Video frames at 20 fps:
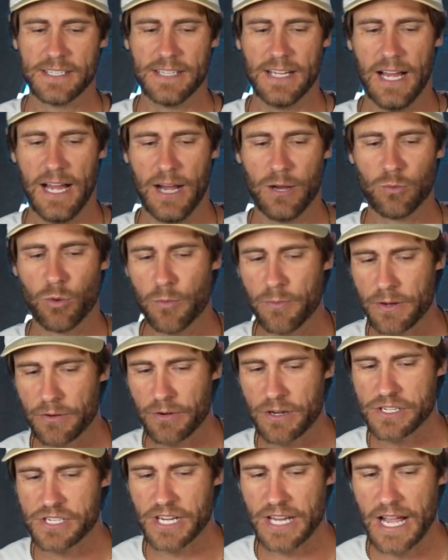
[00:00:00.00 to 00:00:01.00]
We'll be
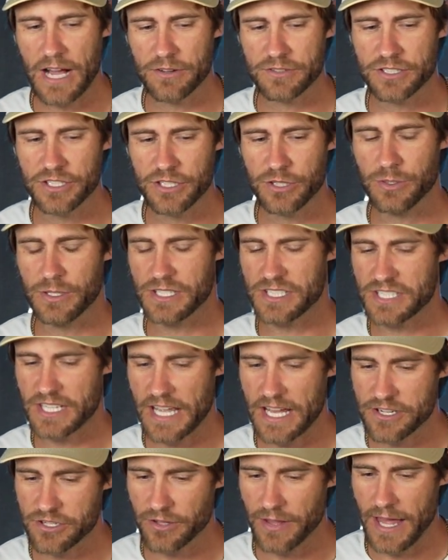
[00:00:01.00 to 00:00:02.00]
reaching out to you to
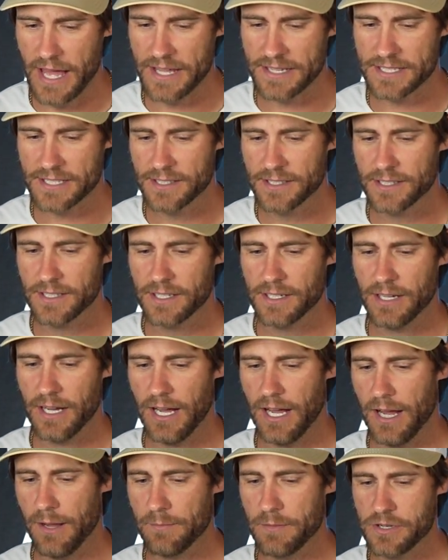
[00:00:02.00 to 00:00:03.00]
schedule that,
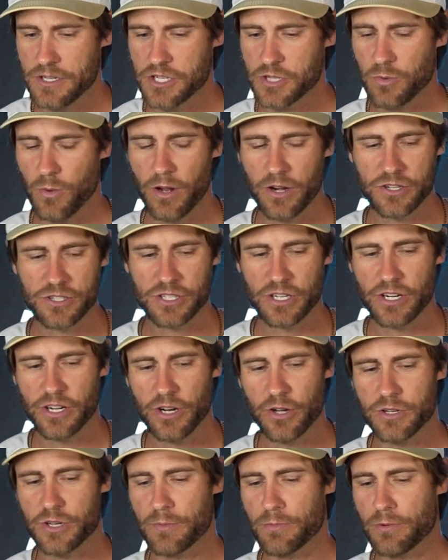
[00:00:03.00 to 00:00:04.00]
but just wanted you to know your